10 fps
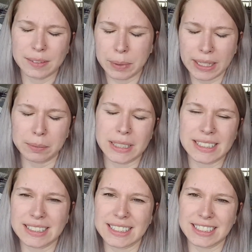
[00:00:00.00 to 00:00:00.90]
bacon
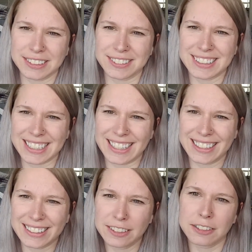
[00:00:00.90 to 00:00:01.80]
basted is easier to say
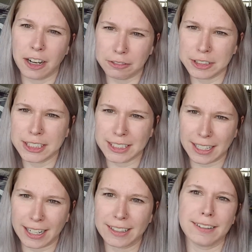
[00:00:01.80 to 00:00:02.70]
than coffee tea
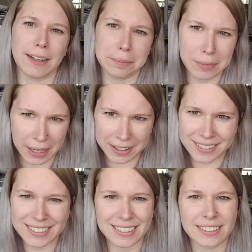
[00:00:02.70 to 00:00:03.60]
dyed and then
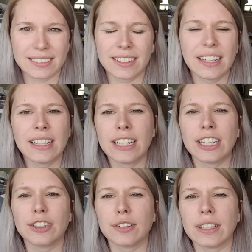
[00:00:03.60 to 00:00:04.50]
baked, and
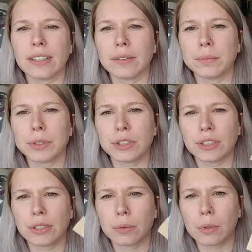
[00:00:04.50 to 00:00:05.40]
you know, the
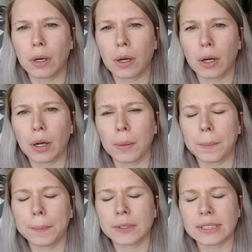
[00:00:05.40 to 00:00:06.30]

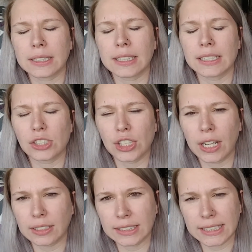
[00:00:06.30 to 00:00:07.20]
Priscilla and
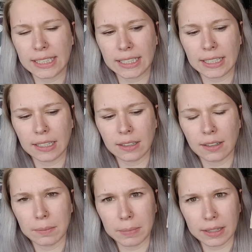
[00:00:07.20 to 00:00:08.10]
Chelsea
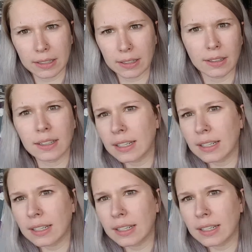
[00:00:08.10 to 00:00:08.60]
method.